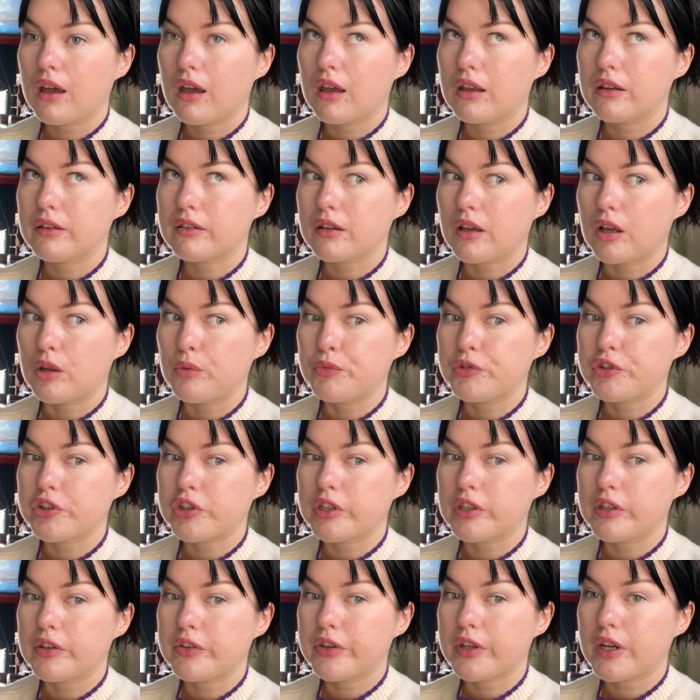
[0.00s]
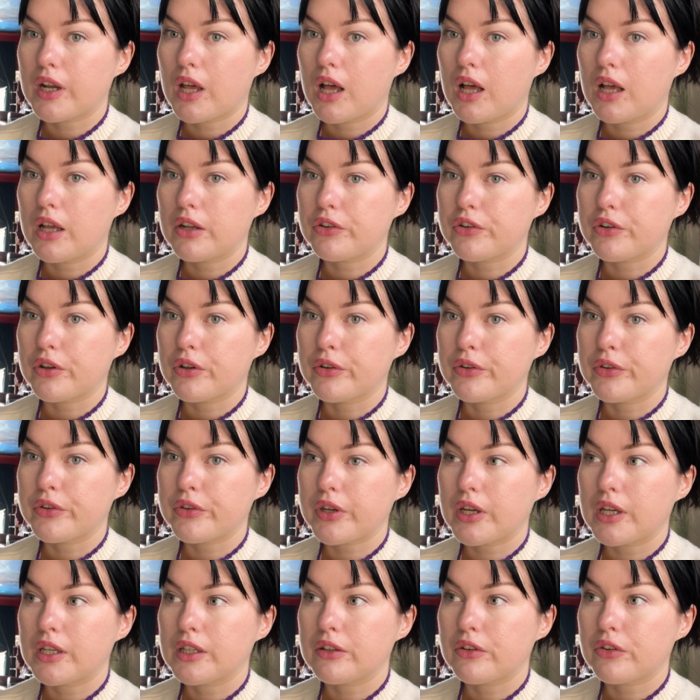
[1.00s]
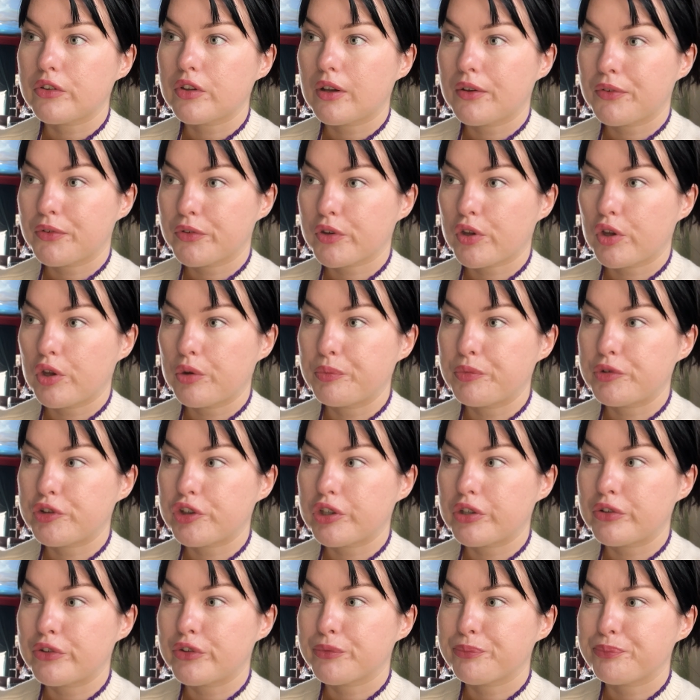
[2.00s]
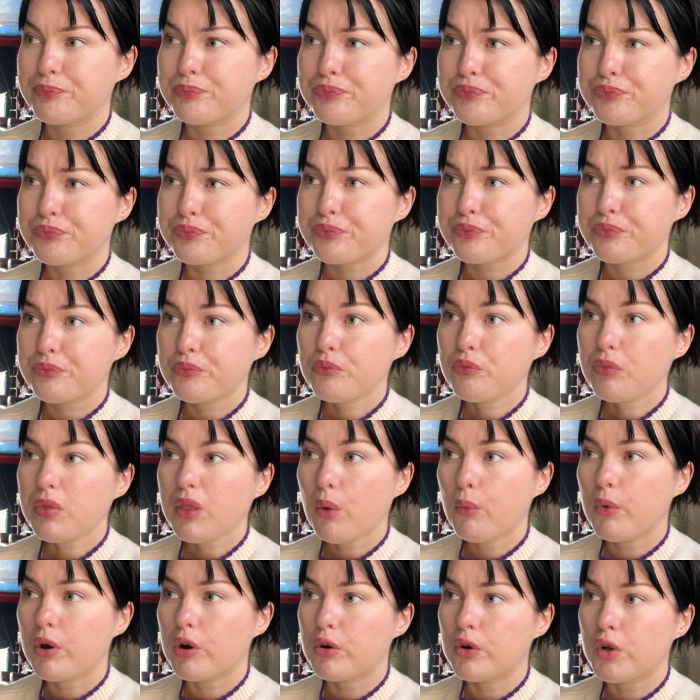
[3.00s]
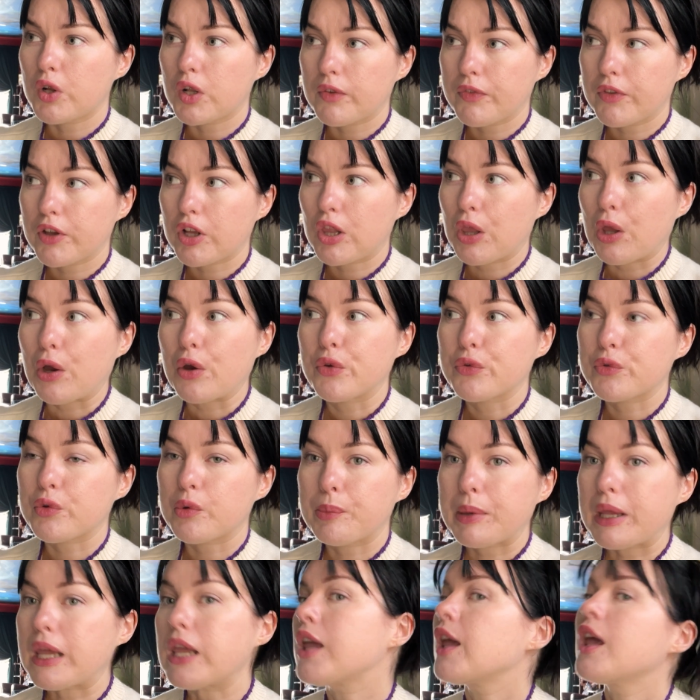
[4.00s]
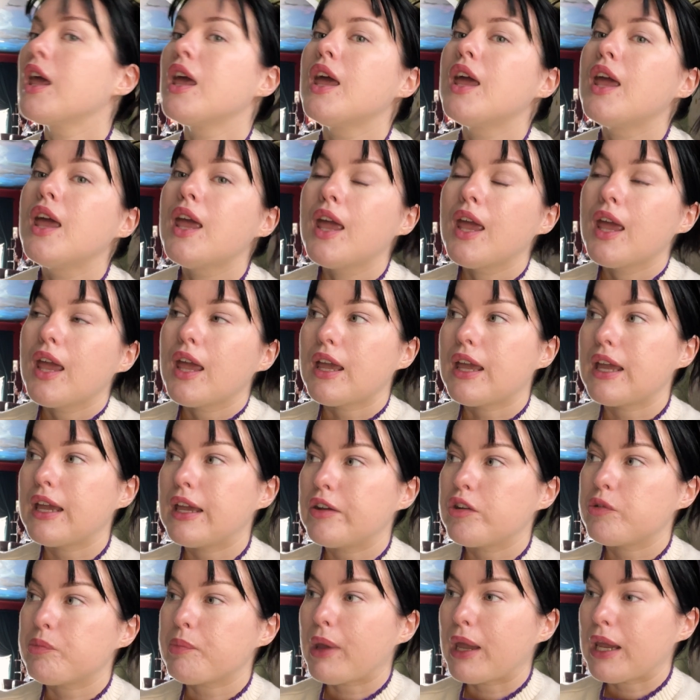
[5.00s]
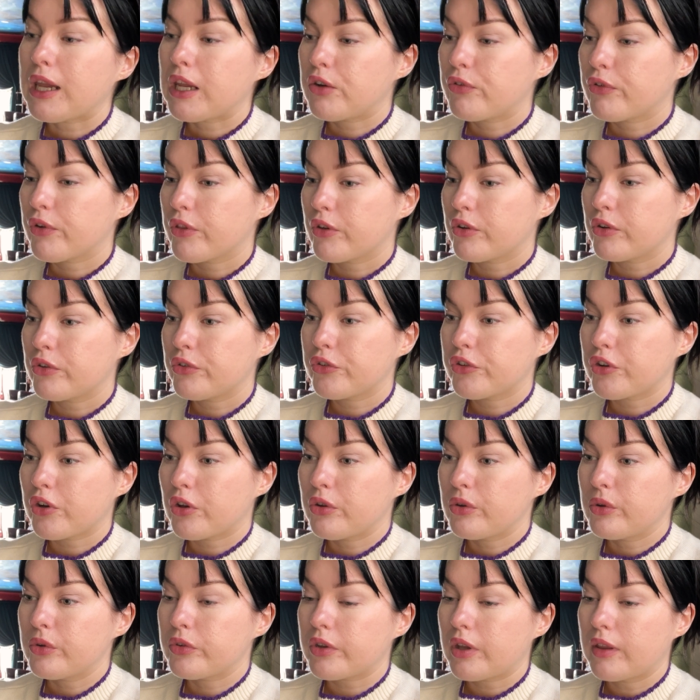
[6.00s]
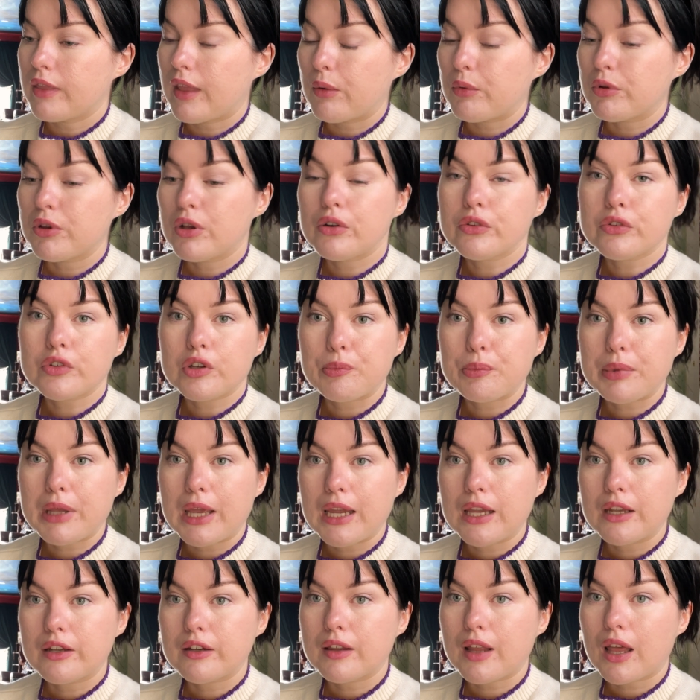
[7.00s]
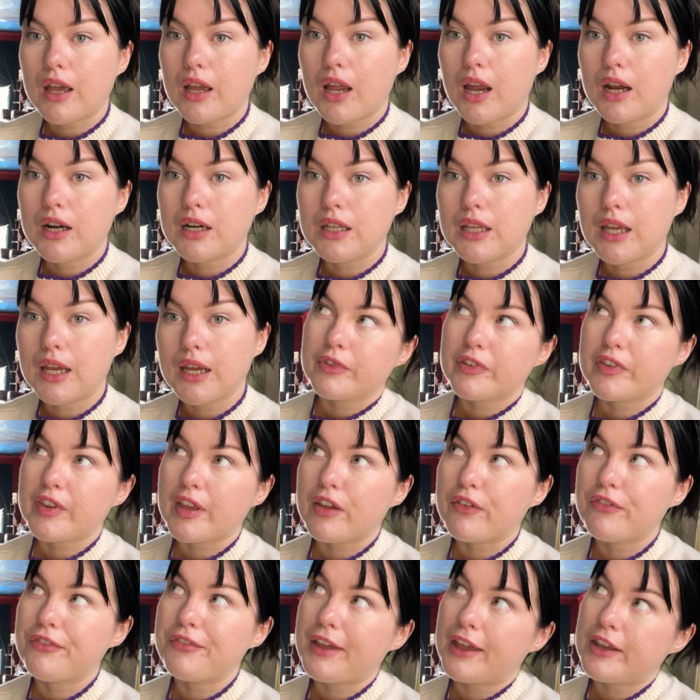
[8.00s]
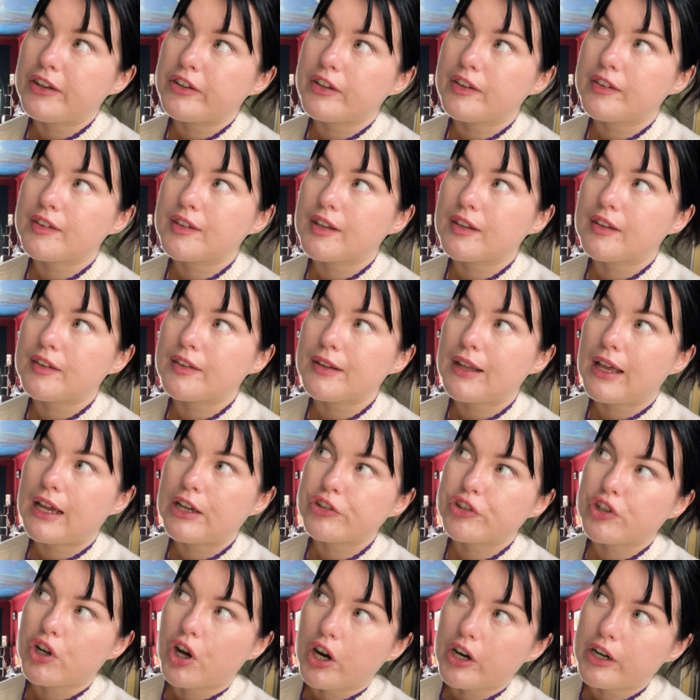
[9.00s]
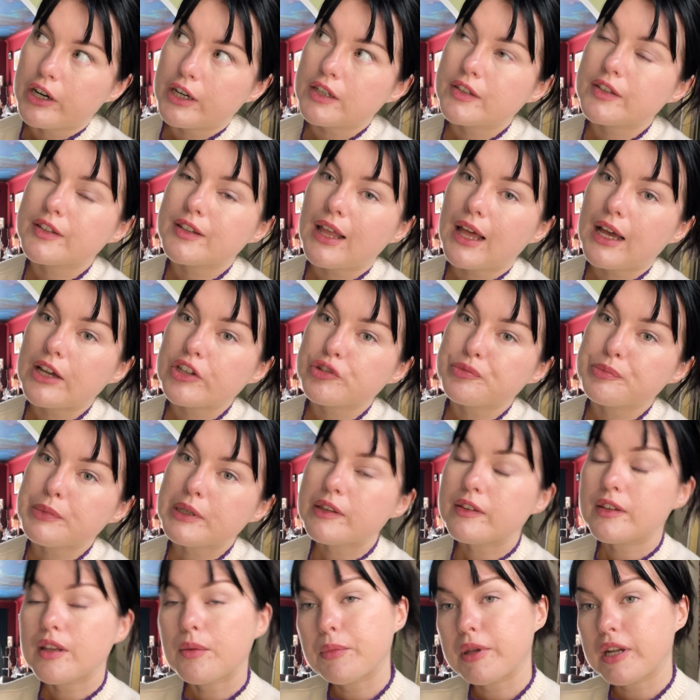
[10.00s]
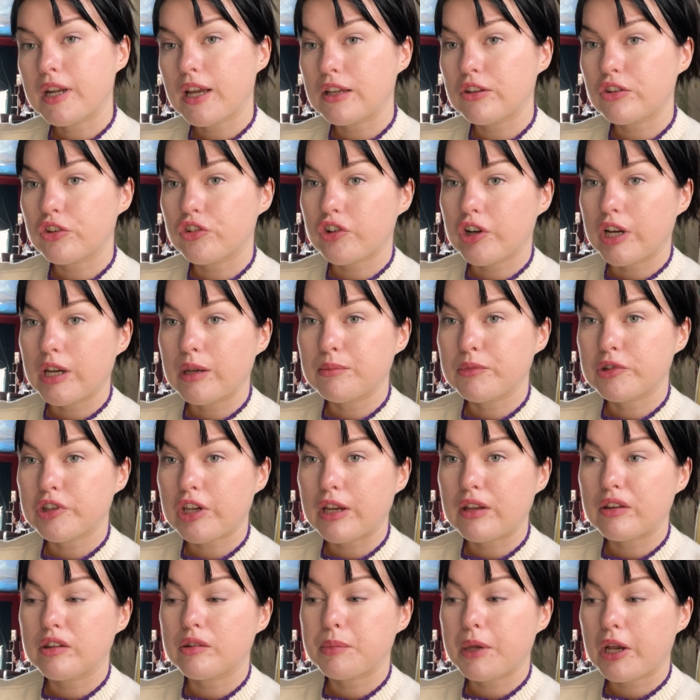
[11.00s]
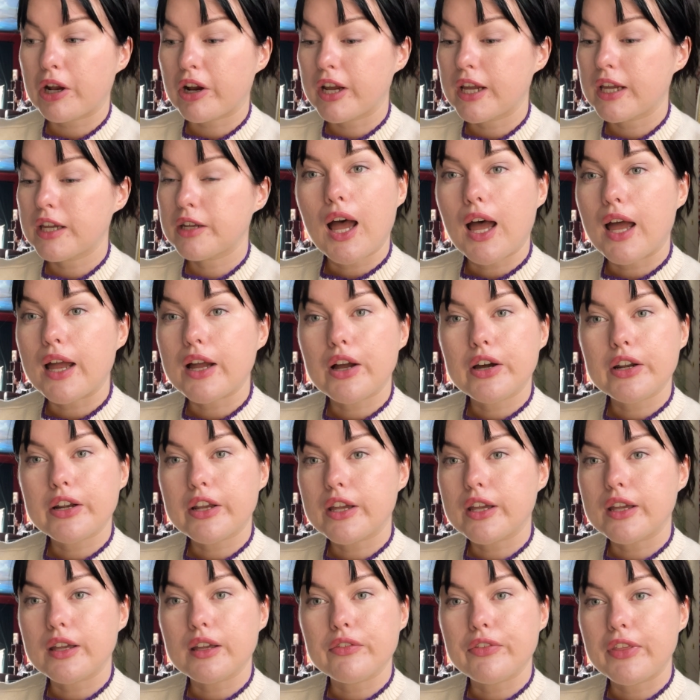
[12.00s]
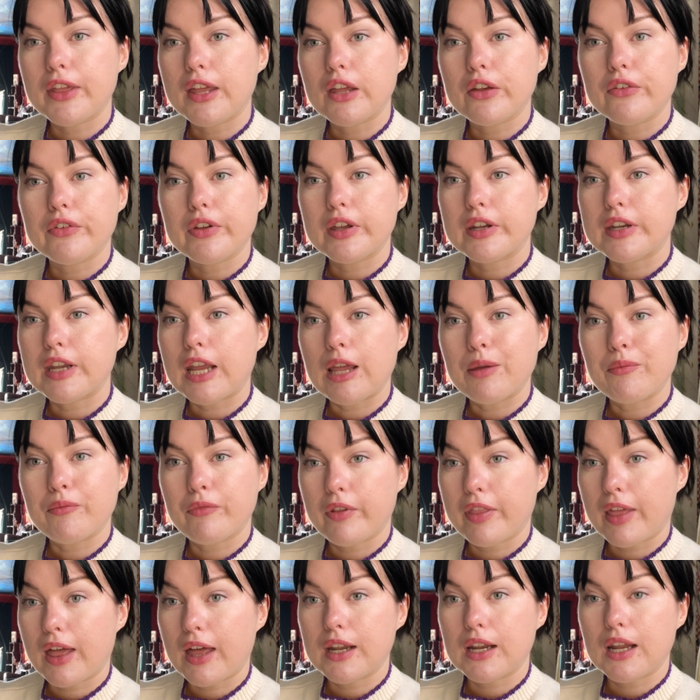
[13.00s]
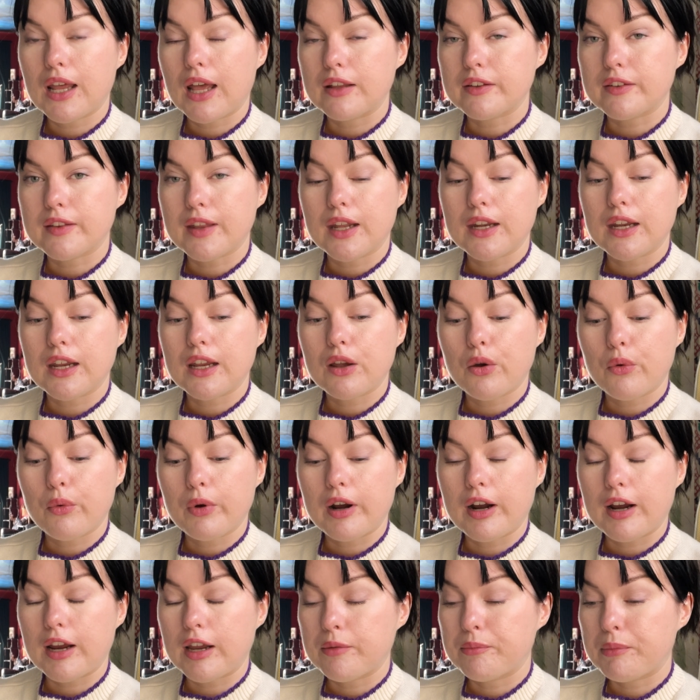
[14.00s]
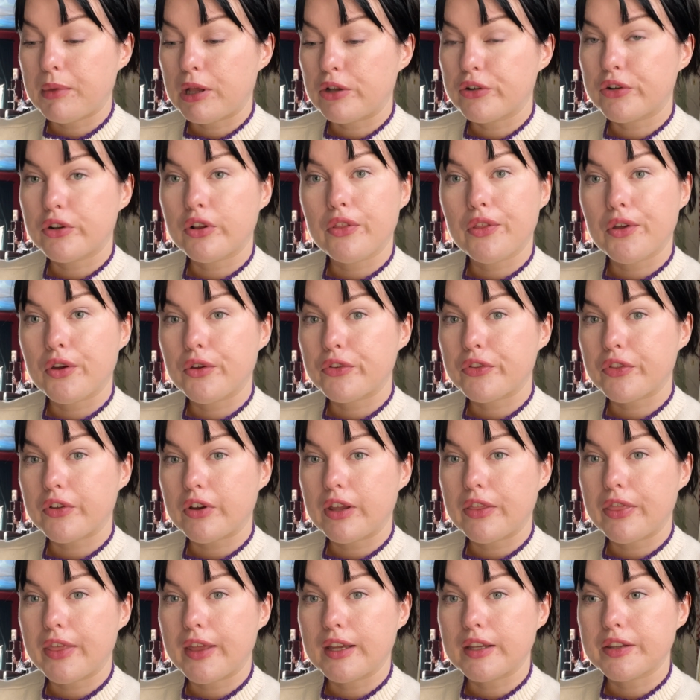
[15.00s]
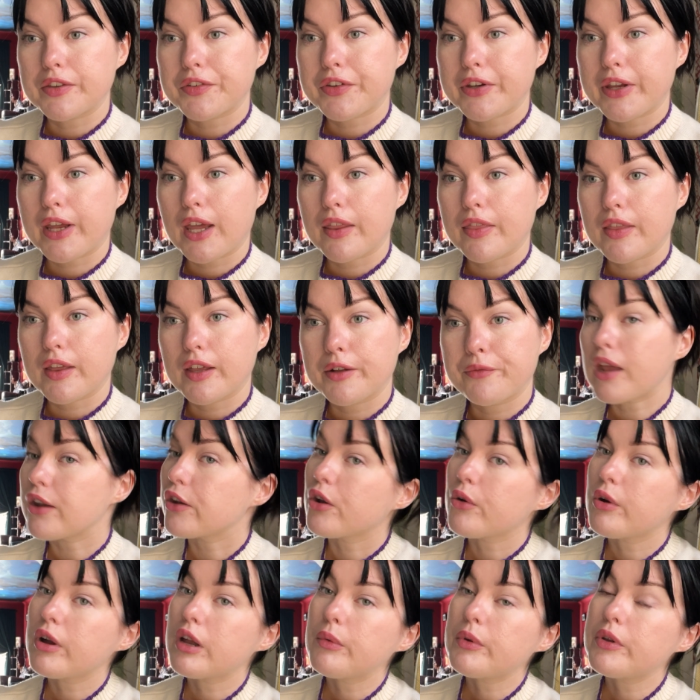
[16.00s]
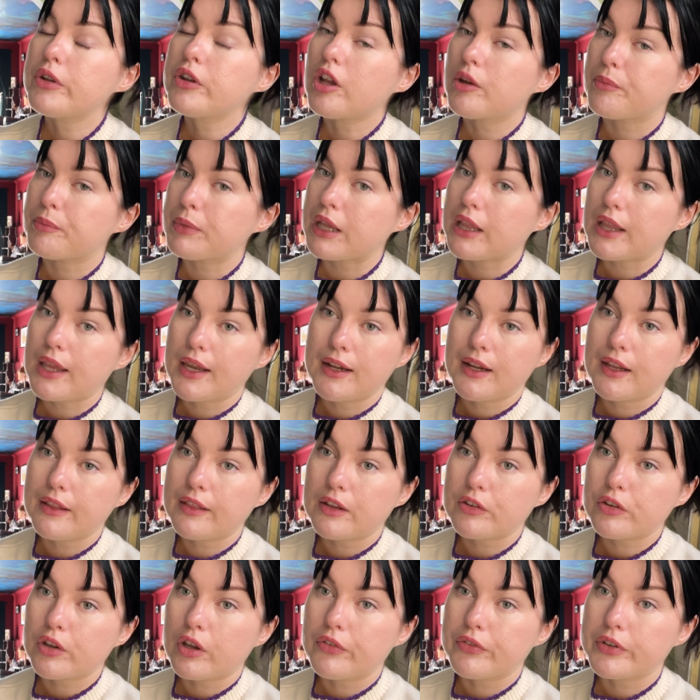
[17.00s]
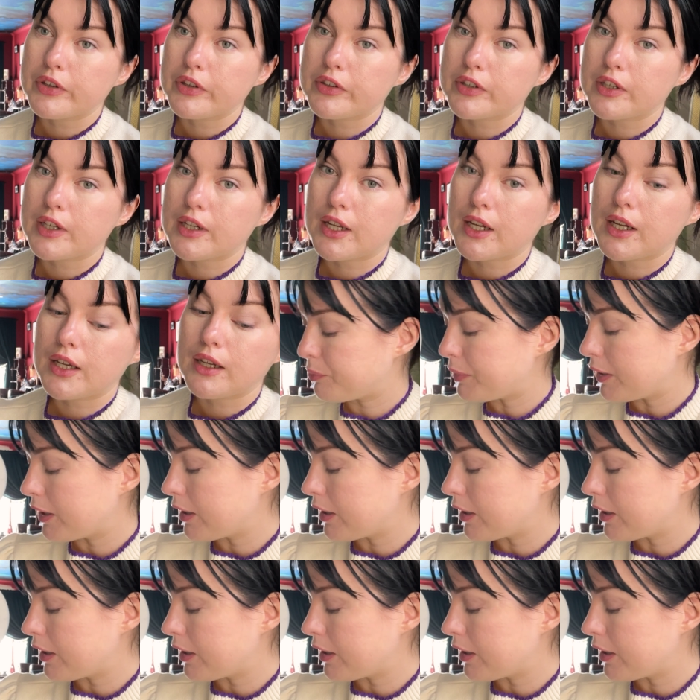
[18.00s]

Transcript: sculptures and art dolls and soft sculptures where all of the clothes will be handmade for those dolls, and that will also play into that kind of like, it's like fantasy slash horror slash Midsummer Night's Dream Shakespearean. I gotta think of a name for that aesthetic where I meld all those 3 things together. And no, I will not be cleaning this office today.